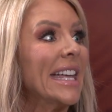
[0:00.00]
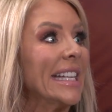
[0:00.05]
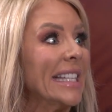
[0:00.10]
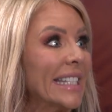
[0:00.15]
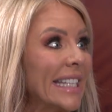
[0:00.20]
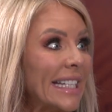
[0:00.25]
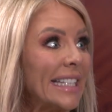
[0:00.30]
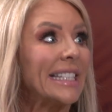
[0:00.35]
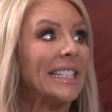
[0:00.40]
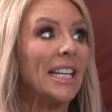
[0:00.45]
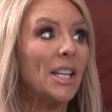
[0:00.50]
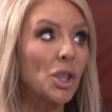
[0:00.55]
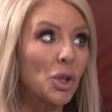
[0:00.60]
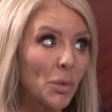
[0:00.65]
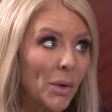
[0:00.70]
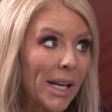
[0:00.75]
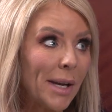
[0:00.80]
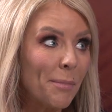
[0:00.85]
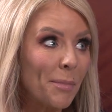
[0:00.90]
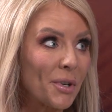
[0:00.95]

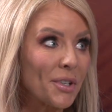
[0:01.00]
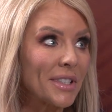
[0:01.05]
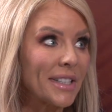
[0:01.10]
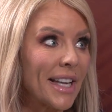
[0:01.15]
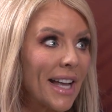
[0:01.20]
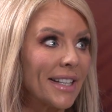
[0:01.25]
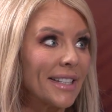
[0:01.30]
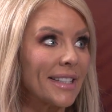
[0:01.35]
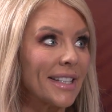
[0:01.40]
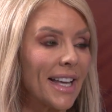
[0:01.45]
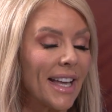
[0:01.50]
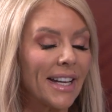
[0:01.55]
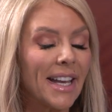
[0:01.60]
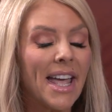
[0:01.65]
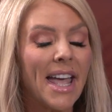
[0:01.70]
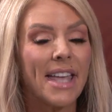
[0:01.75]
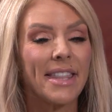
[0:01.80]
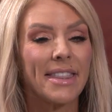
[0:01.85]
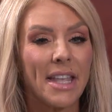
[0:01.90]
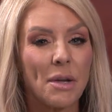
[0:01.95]
63% said